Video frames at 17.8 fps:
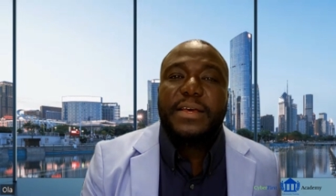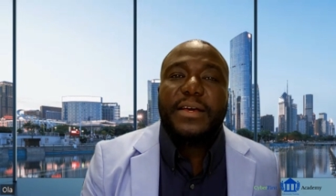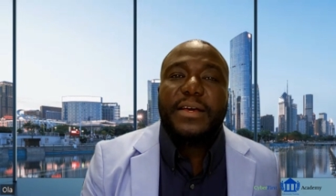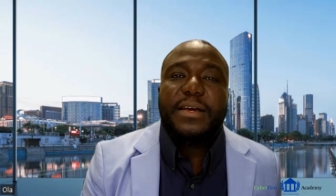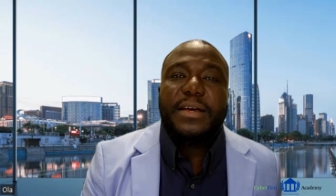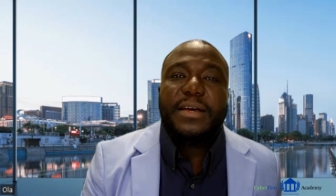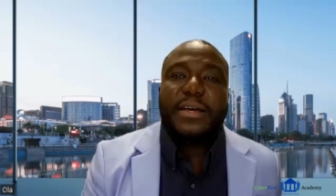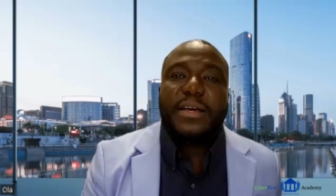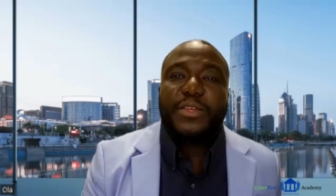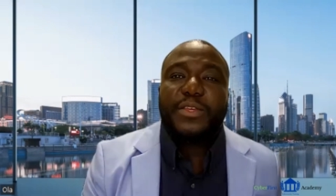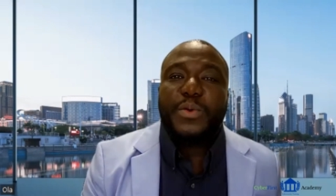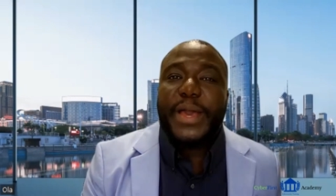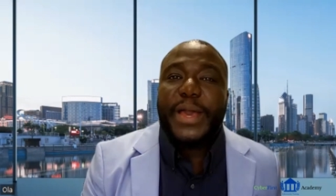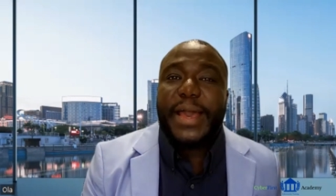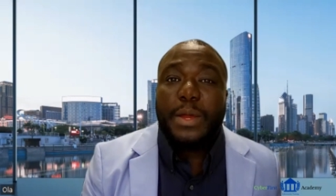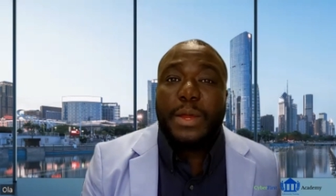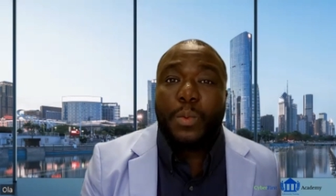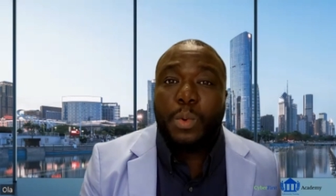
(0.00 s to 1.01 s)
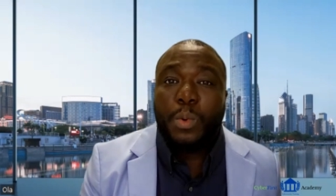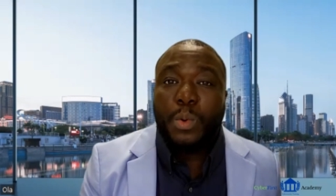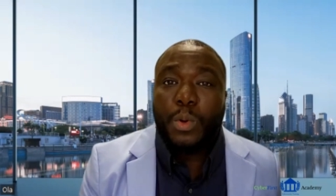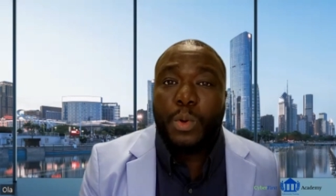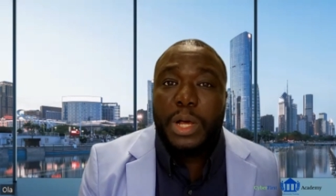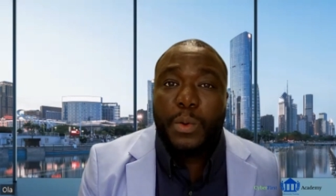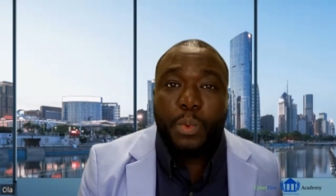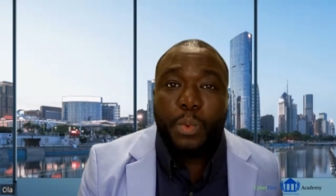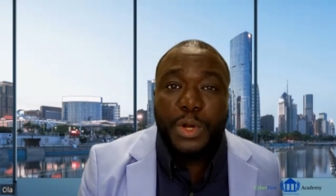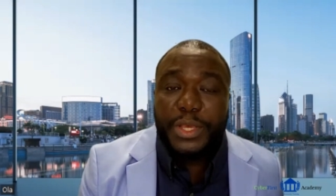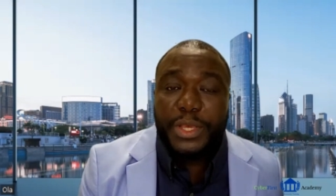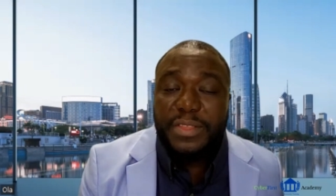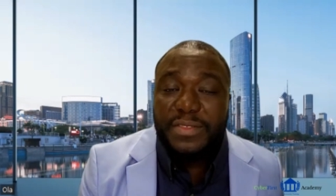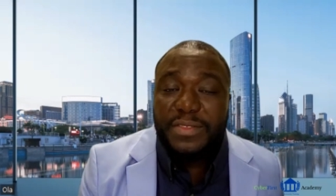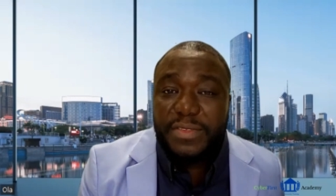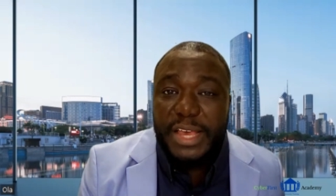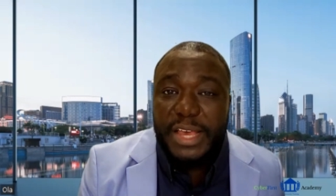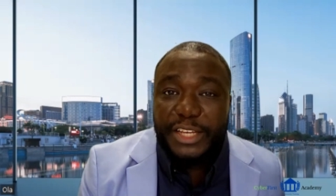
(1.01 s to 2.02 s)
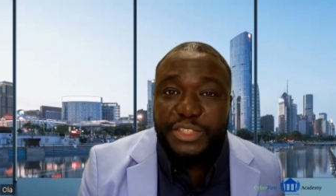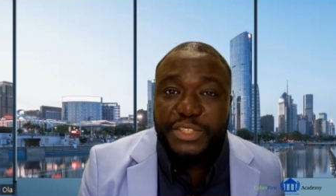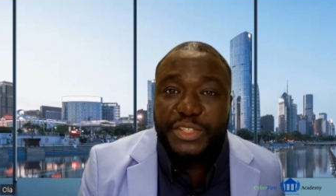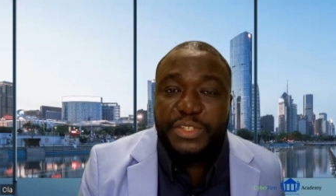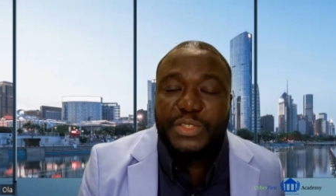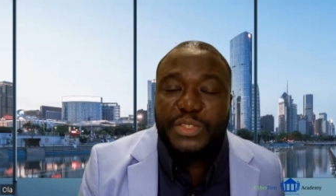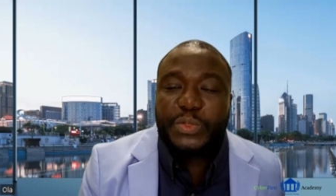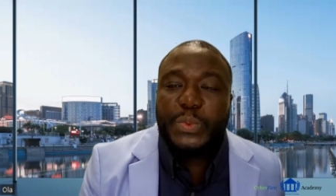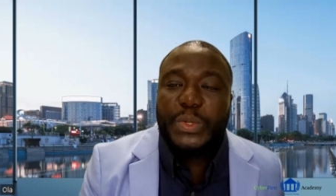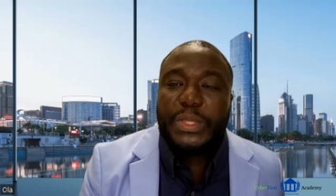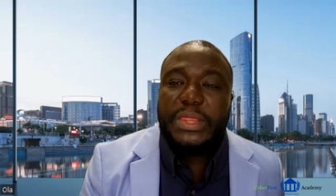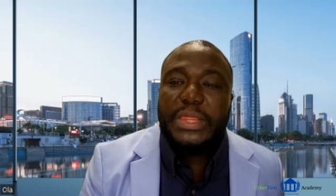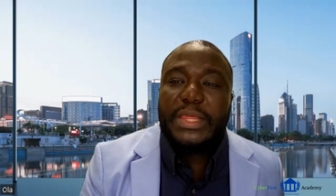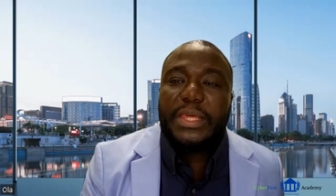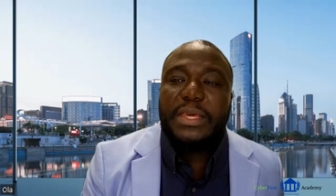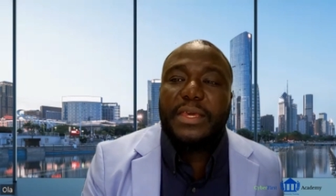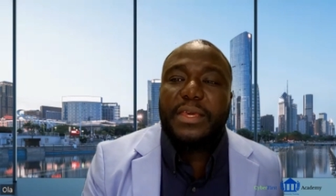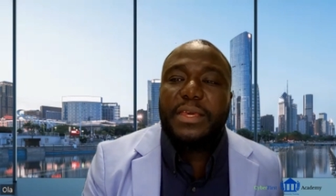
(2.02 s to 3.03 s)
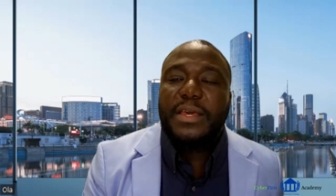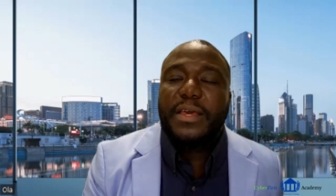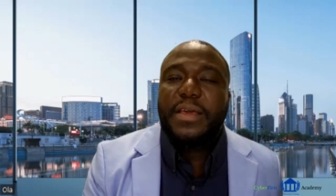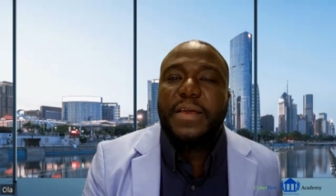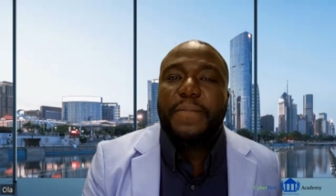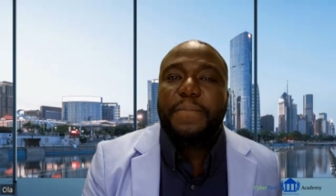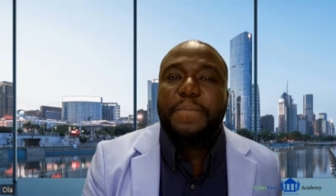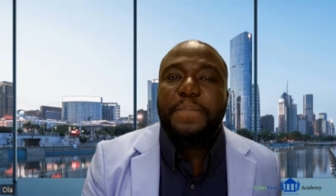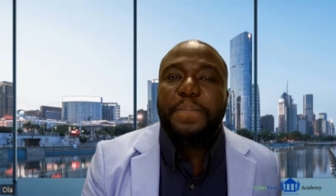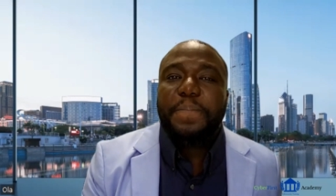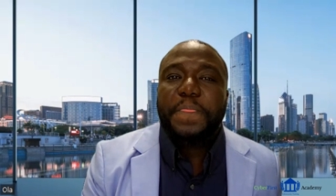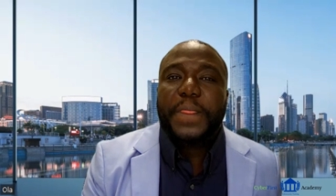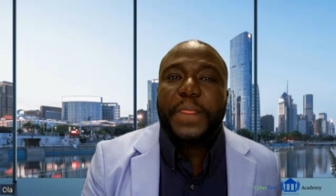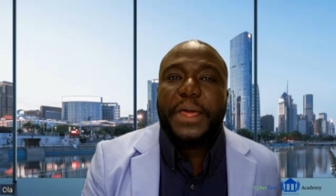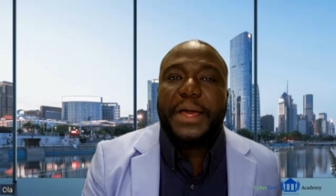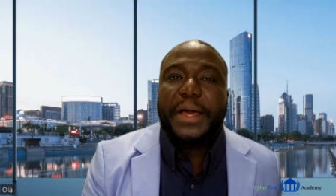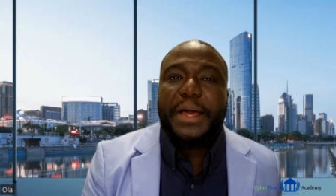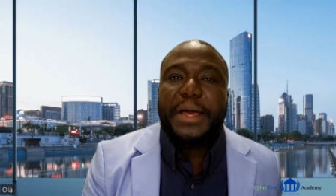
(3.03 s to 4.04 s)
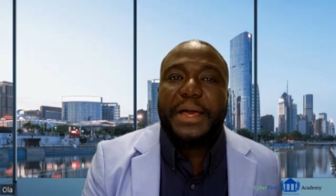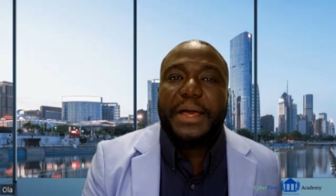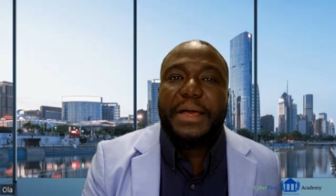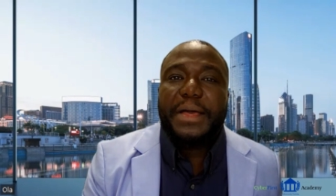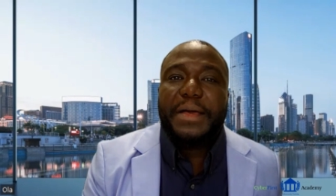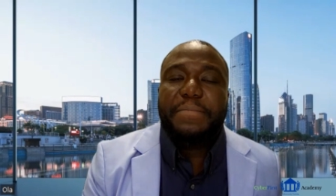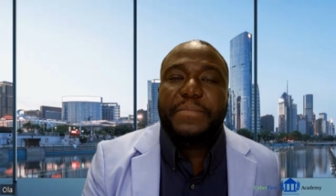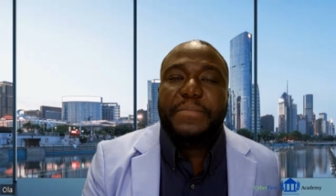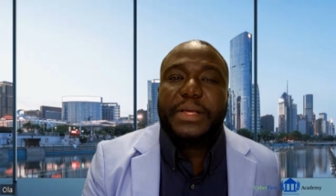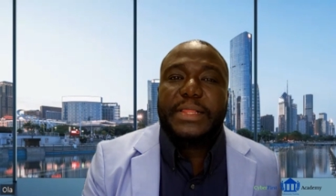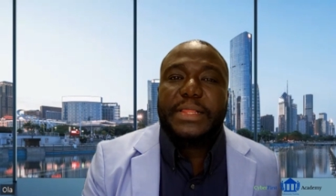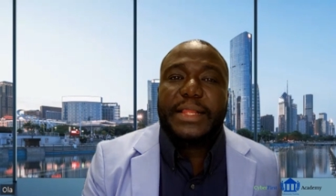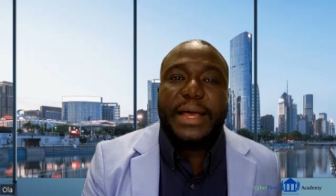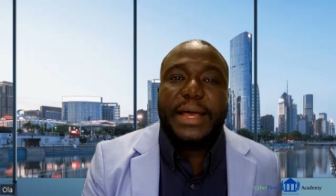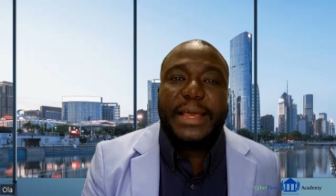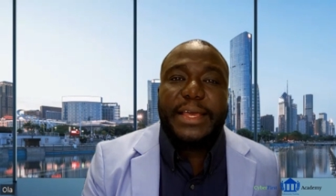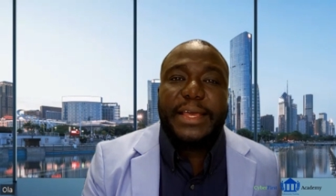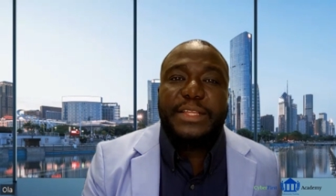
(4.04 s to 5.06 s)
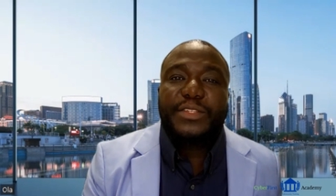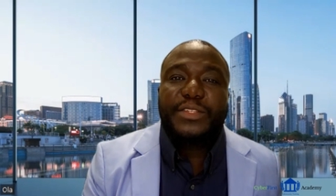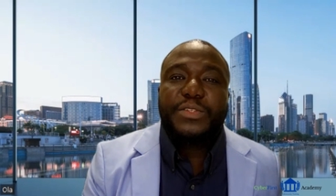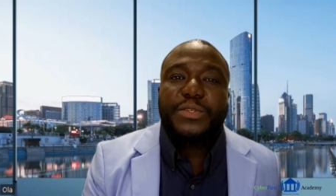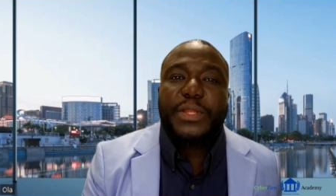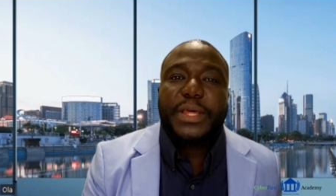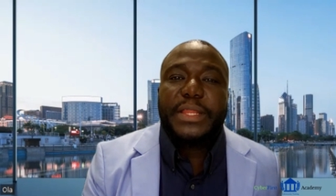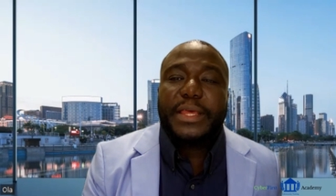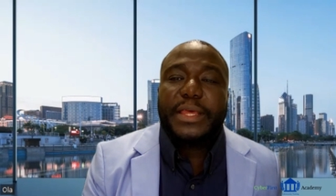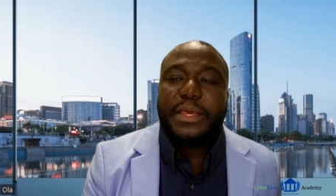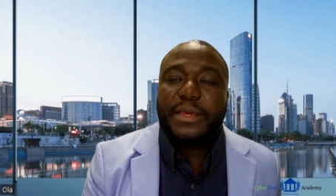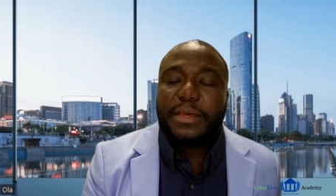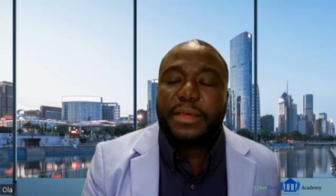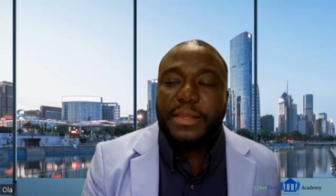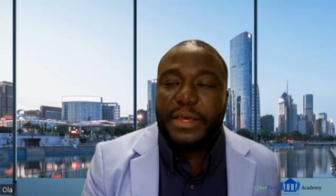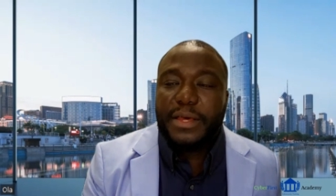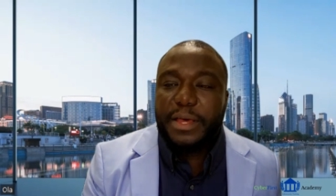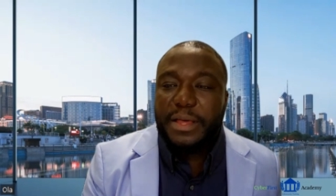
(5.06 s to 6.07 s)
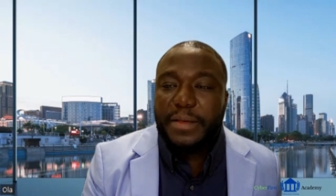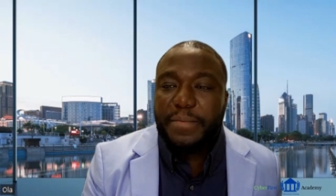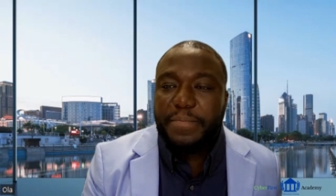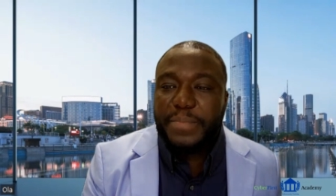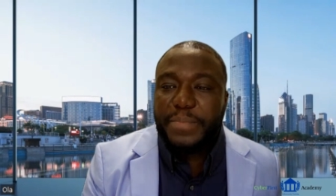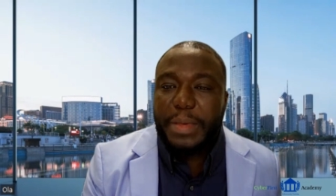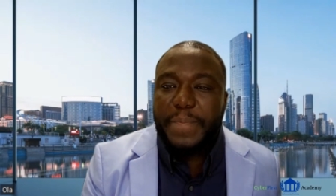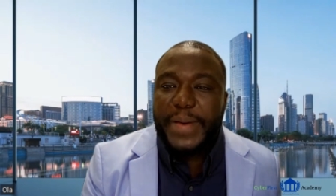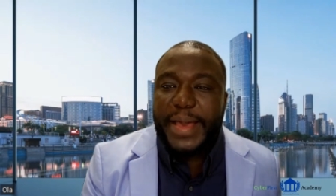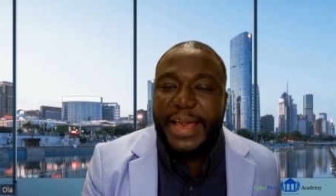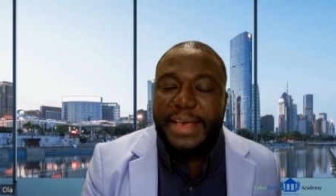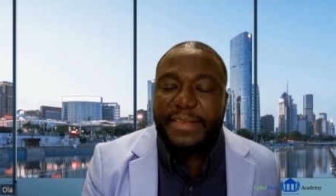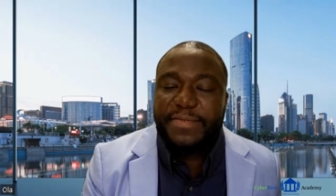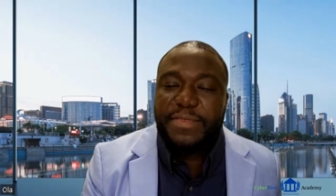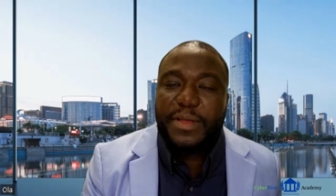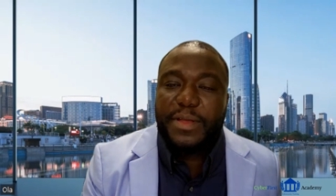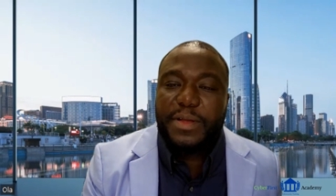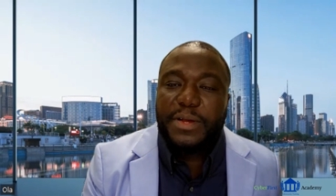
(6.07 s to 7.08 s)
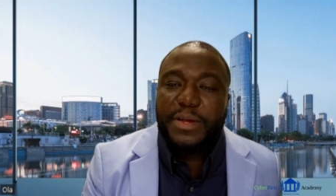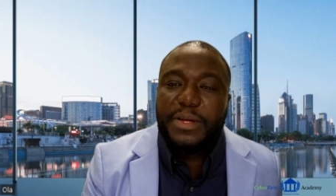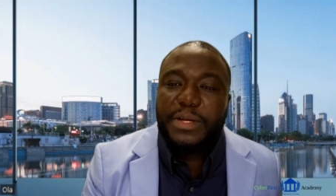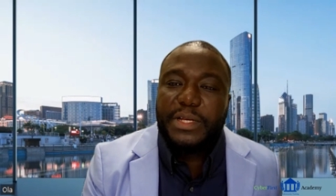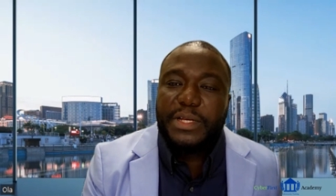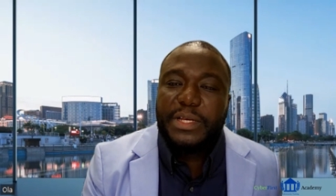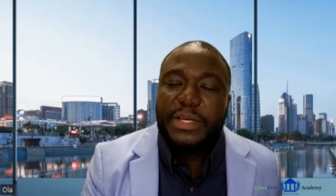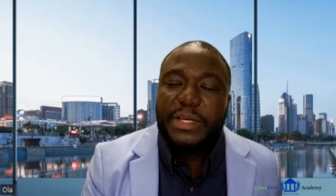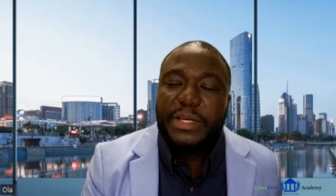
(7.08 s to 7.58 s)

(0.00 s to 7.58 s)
Uh, you had uh, working sessions with the um, client so that they could um, pass their